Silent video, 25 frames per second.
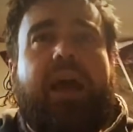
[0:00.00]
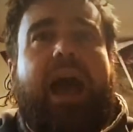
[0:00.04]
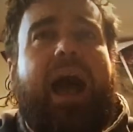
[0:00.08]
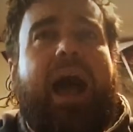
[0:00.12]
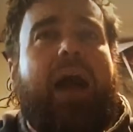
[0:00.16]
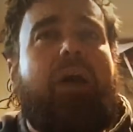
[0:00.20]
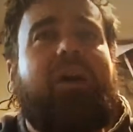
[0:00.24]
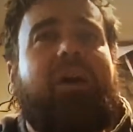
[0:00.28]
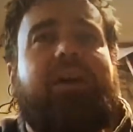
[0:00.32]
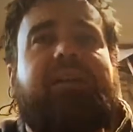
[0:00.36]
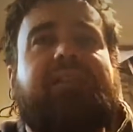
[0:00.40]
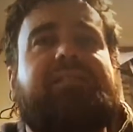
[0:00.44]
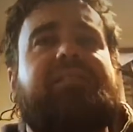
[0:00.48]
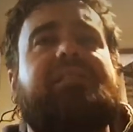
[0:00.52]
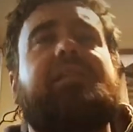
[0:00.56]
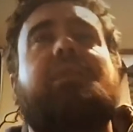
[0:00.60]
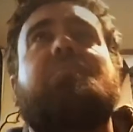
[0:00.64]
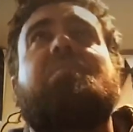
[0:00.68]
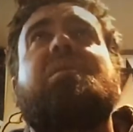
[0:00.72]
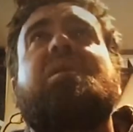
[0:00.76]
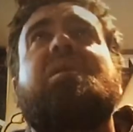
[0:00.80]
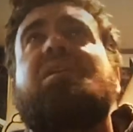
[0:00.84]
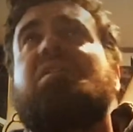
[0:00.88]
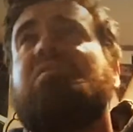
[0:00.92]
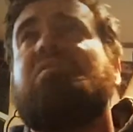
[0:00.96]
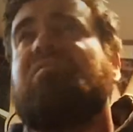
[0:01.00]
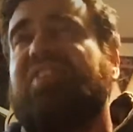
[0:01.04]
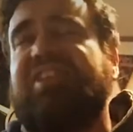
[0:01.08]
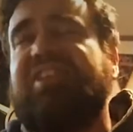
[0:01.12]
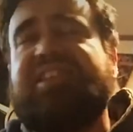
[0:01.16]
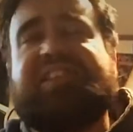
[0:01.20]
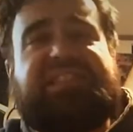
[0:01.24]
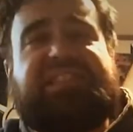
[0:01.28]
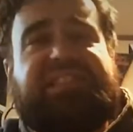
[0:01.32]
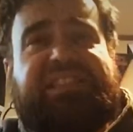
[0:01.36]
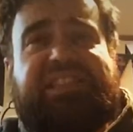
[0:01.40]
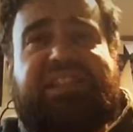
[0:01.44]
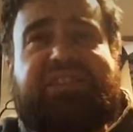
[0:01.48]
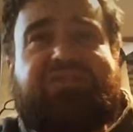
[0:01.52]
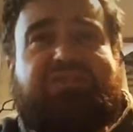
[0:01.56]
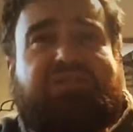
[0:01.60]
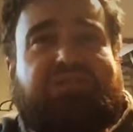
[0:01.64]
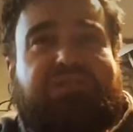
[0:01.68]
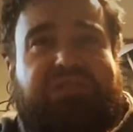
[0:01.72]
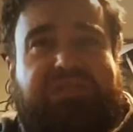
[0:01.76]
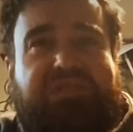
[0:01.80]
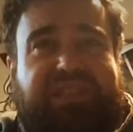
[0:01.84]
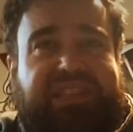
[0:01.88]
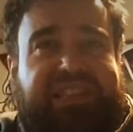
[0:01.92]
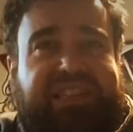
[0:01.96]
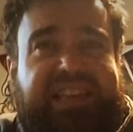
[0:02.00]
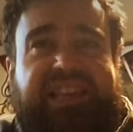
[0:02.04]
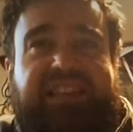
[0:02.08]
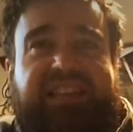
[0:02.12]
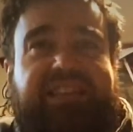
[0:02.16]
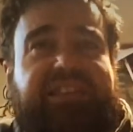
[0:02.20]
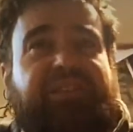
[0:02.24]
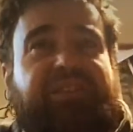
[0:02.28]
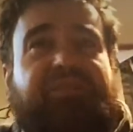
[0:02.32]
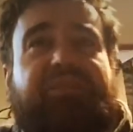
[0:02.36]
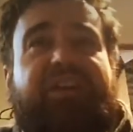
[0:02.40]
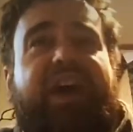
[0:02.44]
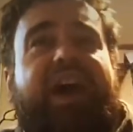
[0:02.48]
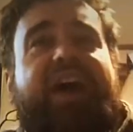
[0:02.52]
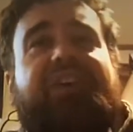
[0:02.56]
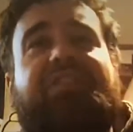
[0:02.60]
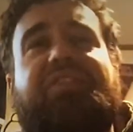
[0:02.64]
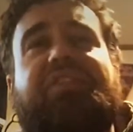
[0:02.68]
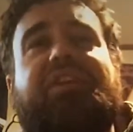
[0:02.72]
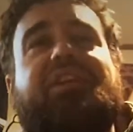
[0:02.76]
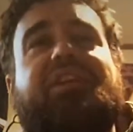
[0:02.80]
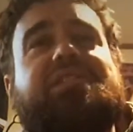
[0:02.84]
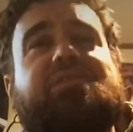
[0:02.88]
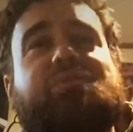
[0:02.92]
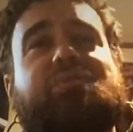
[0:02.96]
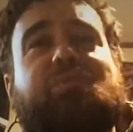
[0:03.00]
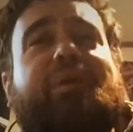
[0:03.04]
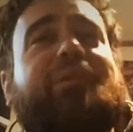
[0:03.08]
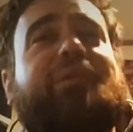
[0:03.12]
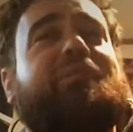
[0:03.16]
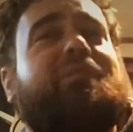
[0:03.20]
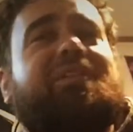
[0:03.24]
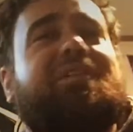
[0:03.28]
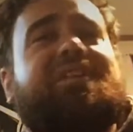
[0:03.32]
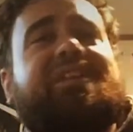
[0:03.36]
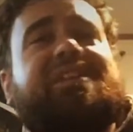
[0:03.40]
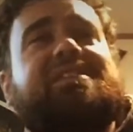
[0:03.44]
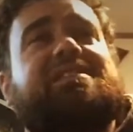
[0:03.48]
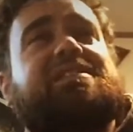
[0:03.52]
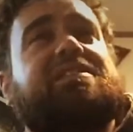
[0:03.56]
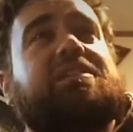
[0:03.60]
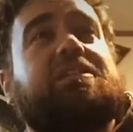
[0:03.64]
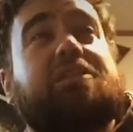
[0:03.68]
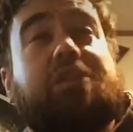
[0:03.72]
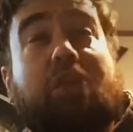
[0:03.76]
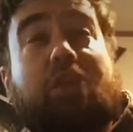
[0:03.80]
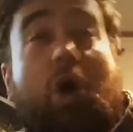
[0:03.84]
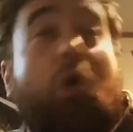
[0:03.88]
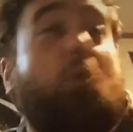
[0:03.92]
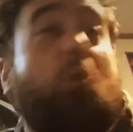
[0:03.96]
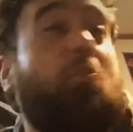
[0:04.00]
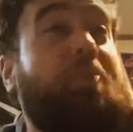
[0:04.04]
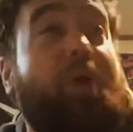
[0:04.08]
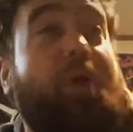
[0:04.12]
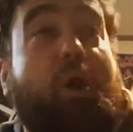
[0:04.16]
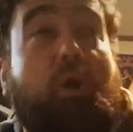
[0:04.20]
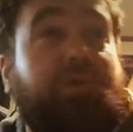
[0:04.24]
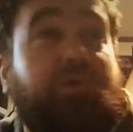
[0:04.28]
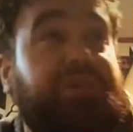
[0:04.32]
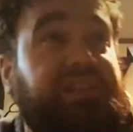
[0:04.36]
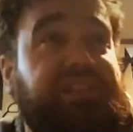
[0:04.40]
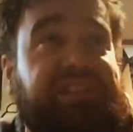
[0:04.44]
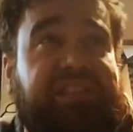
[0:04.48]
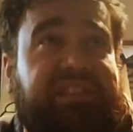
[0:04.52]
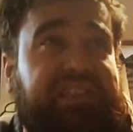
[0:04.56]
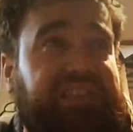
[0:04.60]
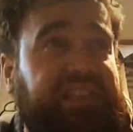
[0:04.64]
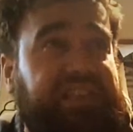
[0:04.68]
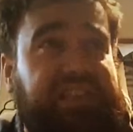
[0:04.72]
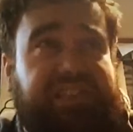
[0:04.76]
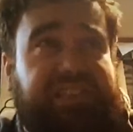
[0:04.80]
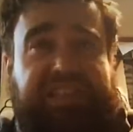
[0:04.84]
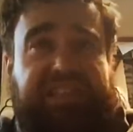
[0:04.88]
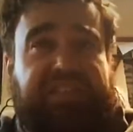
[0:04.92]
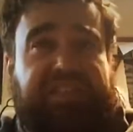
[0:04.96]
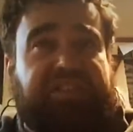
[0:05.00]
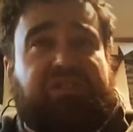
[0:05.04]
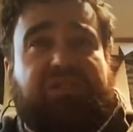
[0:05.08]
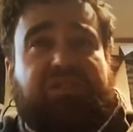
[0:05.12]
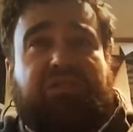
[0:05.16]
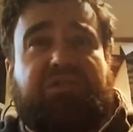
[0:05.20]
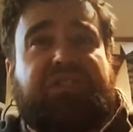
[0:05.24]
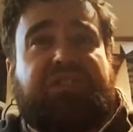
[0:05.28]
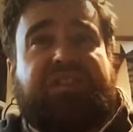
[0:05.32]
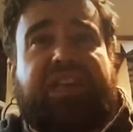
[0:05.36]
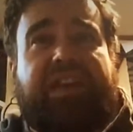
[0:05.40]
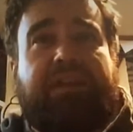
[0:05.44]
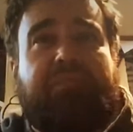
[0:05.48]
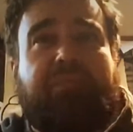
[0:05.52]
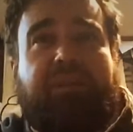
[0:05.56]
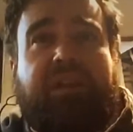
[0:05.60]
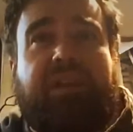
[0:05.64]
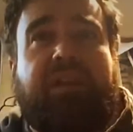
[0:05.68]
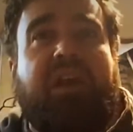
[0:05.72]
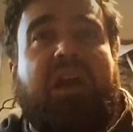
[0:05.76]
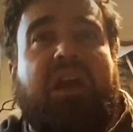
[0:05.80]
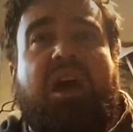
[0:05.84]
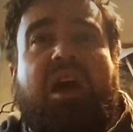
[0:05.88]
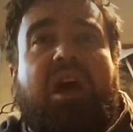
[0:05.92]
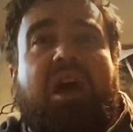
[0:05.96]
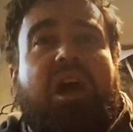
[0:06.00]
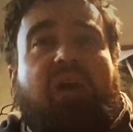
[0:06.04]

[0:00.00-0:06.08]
How out of some vestigial sense of ethics, we released a low-potency scissor statement,